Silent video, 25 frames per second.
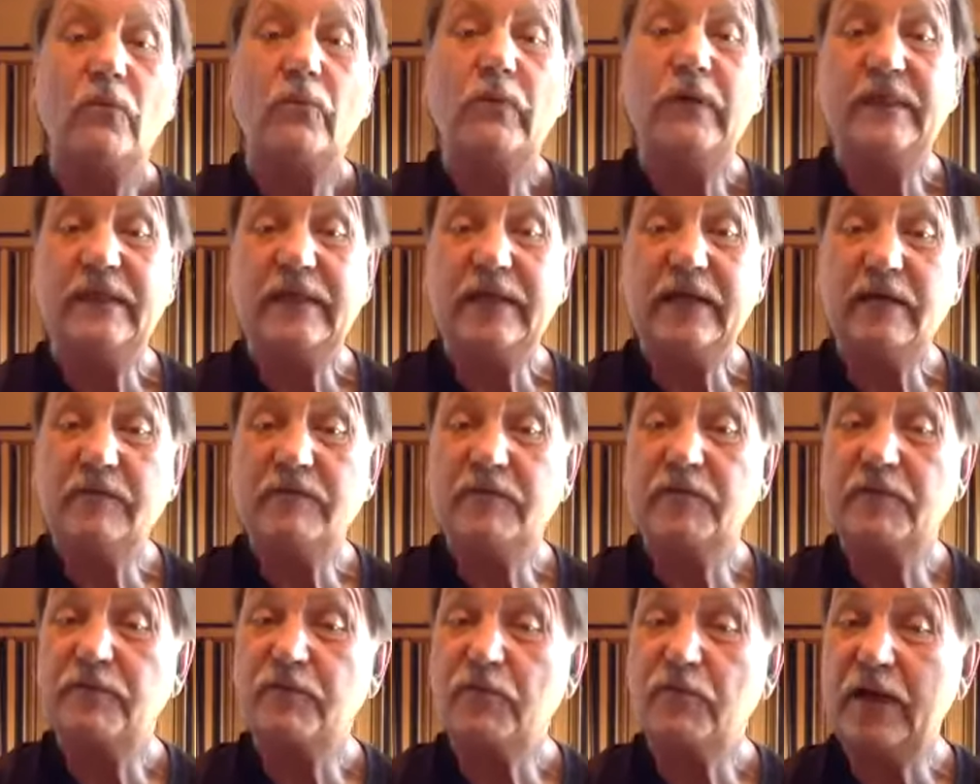we think of
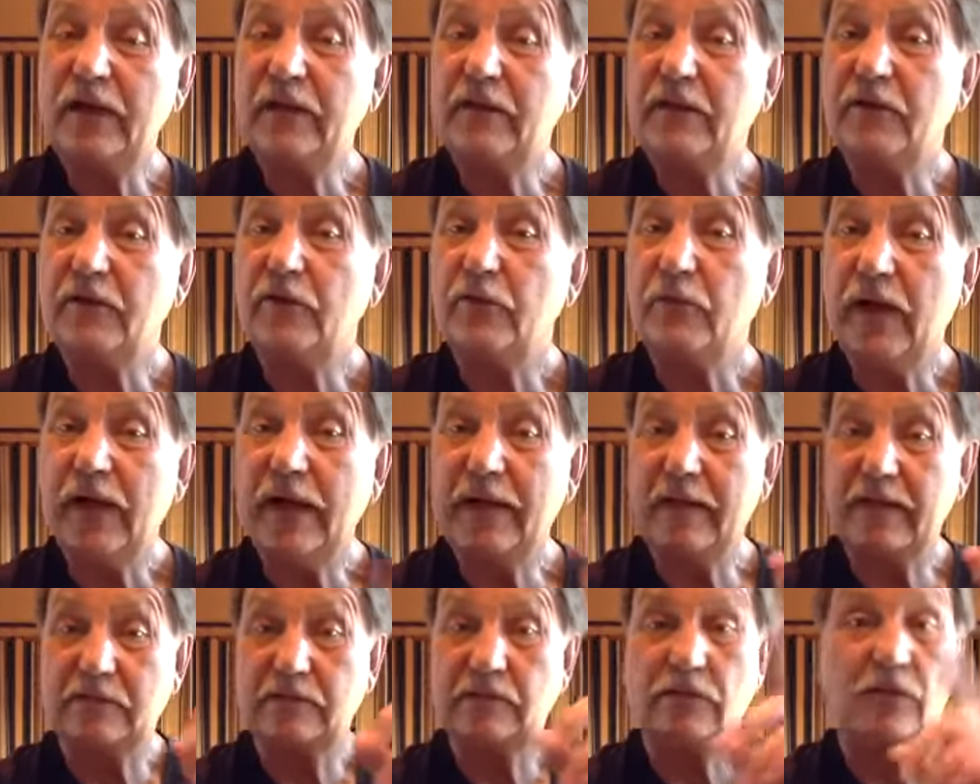the fret that you're
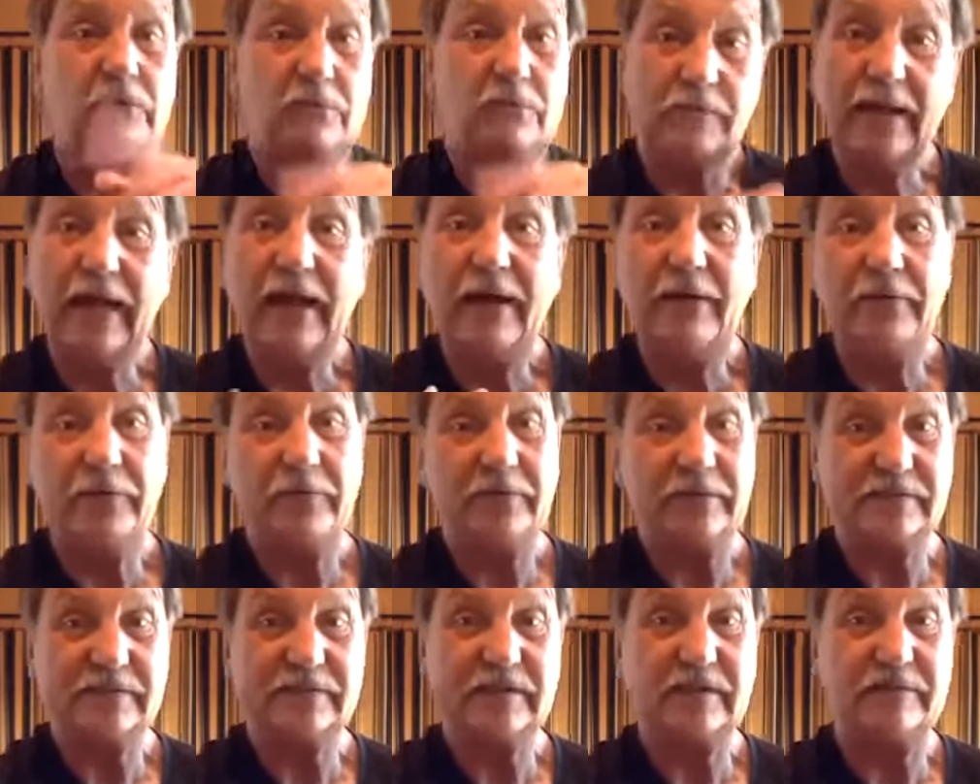at. No, now you're
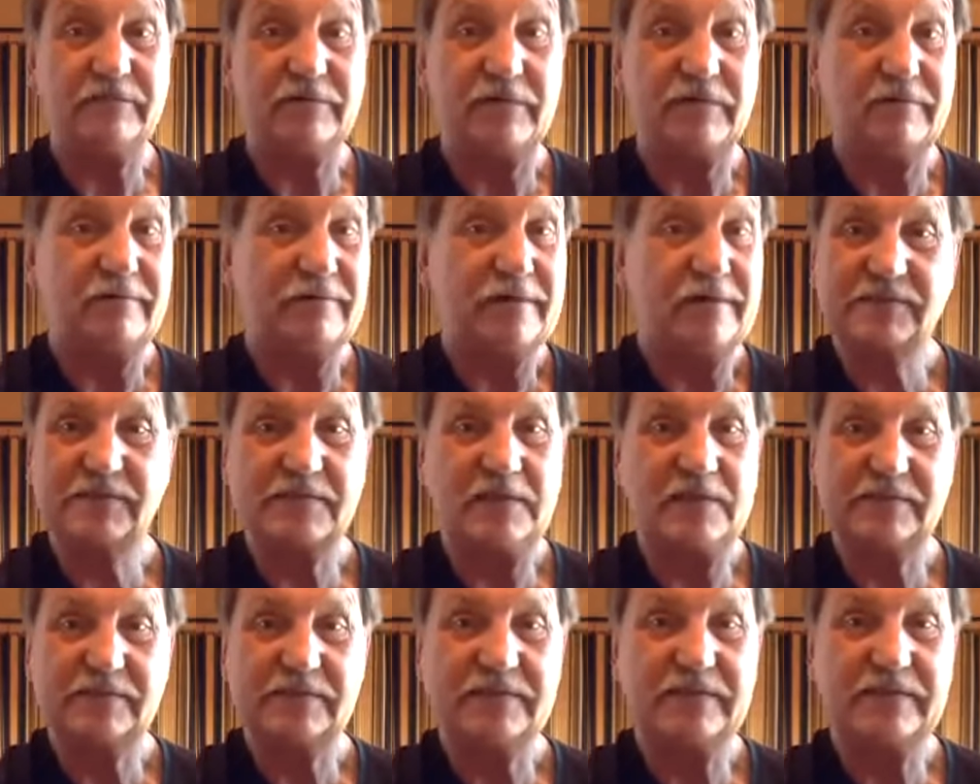at 7. That's
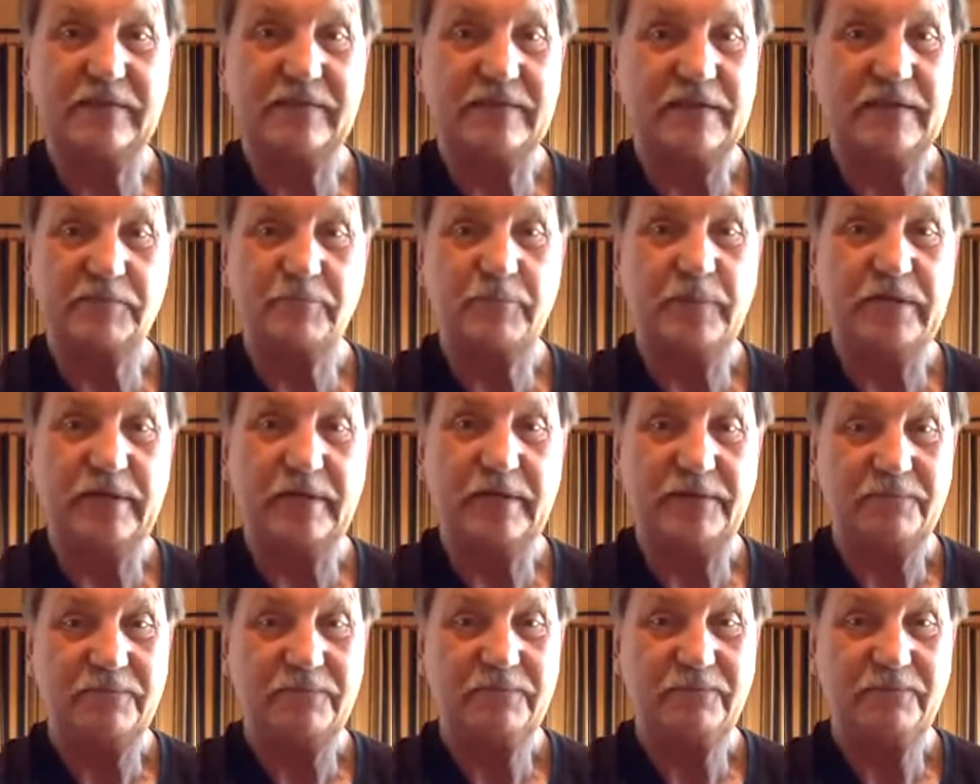not C. That's B.